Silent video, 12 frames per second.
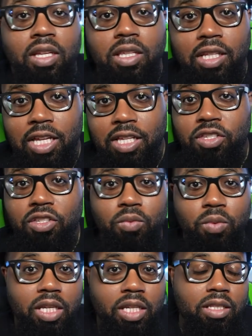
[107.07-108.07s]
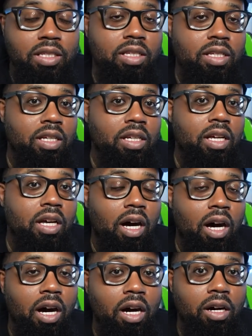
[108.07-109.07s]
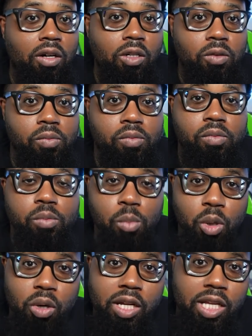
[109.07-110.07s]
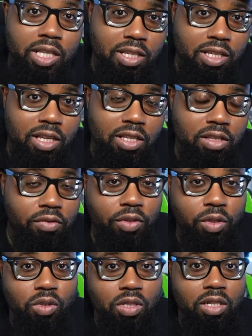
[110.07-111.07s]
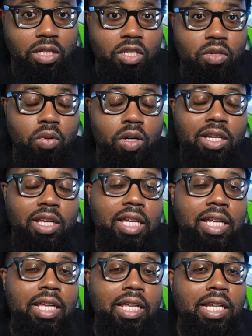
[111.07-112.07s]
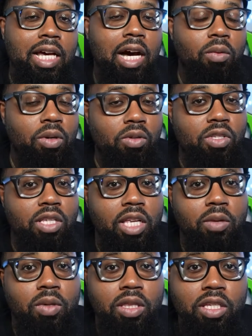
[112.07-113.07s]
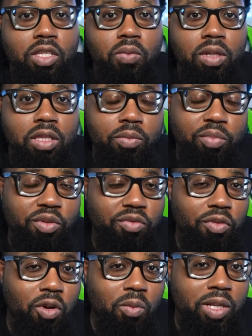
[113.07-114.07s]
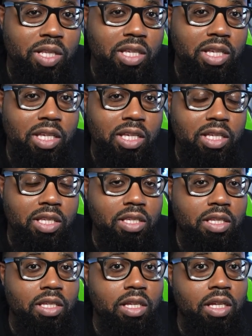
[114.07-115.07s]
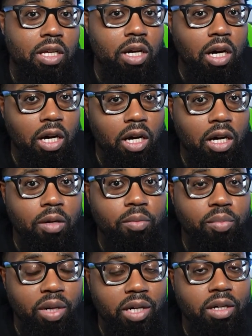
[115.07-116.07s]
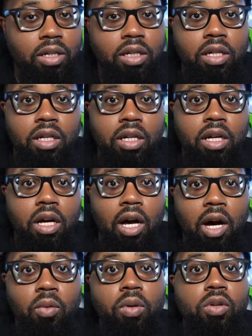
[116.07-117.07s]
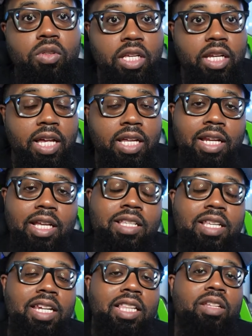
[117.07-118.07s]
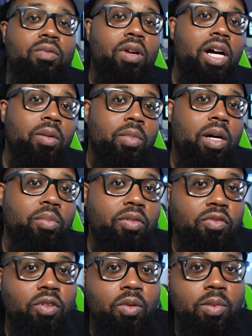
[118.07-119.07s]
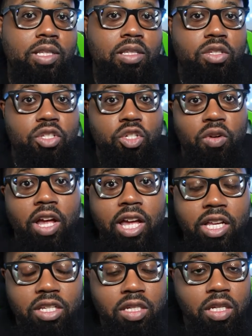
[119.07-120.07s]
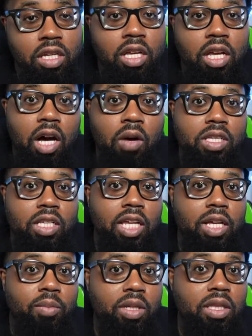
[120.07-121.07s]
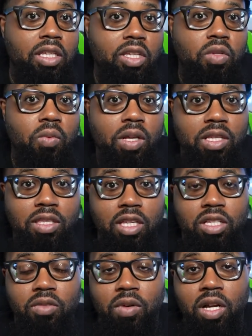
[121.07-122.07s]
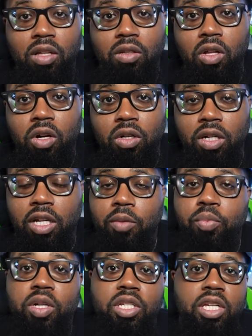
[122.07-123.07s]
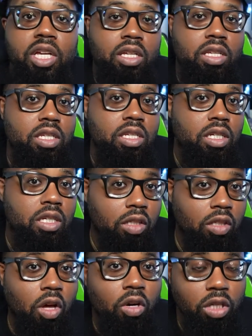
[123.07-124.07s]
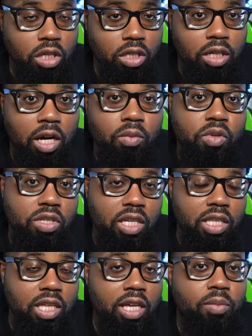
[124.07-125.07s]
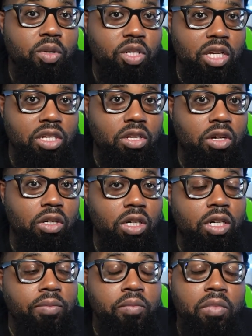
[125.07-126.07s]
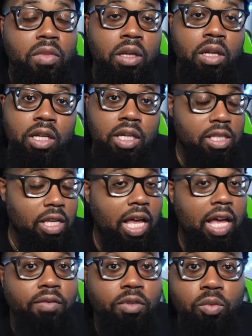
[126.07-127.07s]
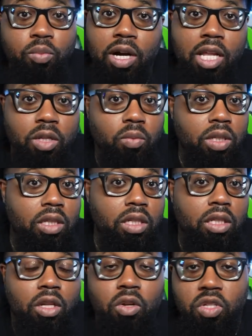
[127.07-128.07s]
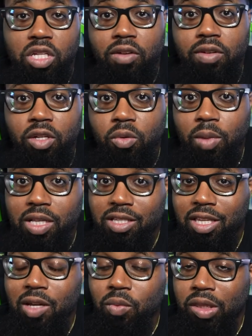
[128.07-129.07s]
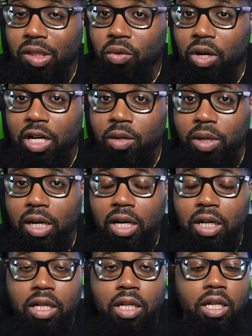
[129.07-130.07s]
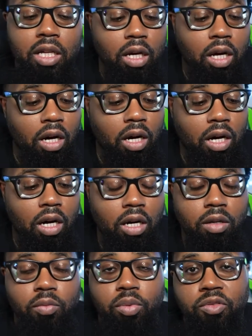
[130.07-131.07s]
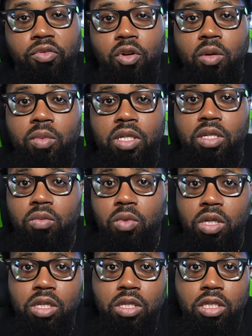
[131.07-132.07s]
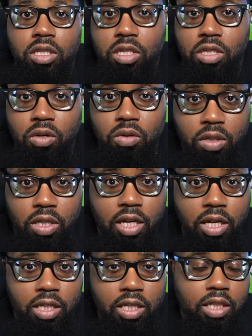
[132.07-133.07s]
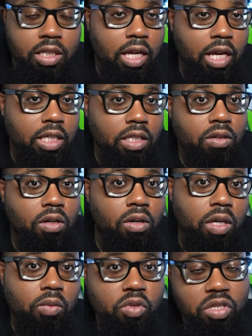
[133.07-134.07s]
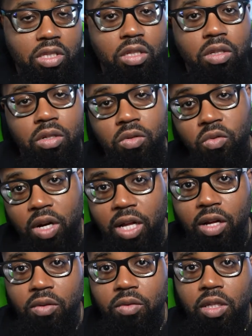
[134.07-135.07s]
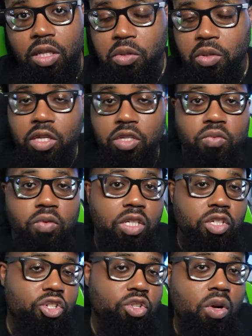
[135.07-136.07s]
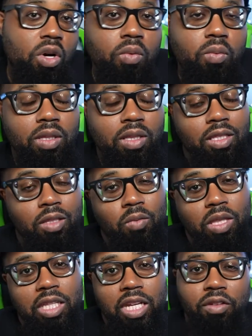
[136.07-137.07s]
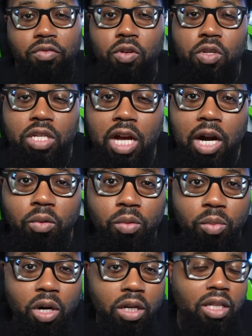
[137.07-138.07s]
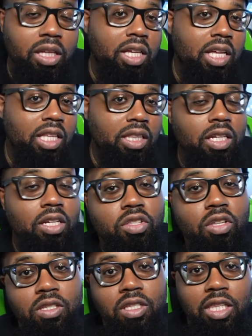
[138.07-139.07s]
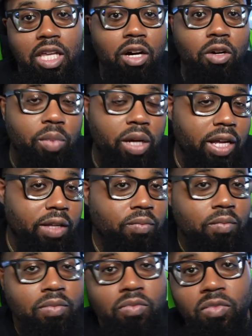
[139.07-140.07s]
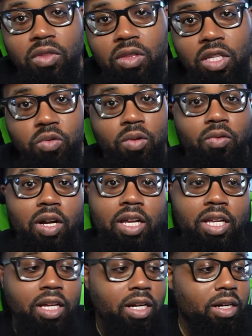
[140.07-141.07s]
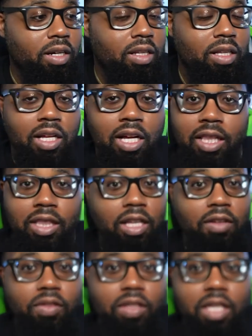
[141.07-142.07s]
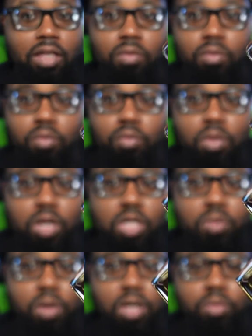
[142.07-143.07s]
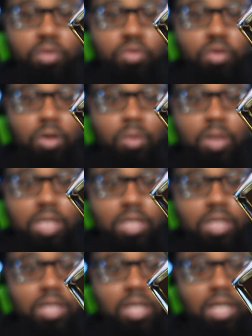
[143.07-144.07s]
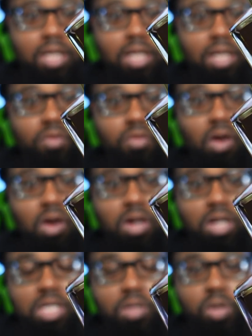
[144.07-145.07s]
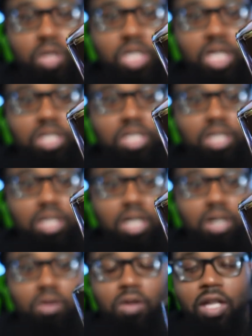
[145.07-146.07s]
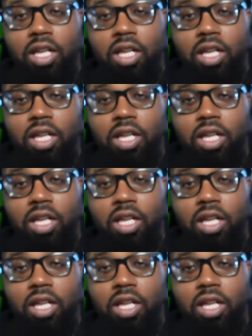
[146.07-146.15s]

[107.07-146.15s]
Less sweet, um, more incense infused in this one. And I will say with this one, the performance is uh, better I will say that. Not saying that the Raghba performance is trash, I would say that, but this one sticks around longer. projects longer, I would say that. It projects longer. Because I have no problem with the longevity on my skin with the Raghba. Uh, performance was just okay. Like, you know, it was still around. It, it's really strong within that first hour mark. Then it starts to dial back. This one right here, I definitely get much better performance far as projection go.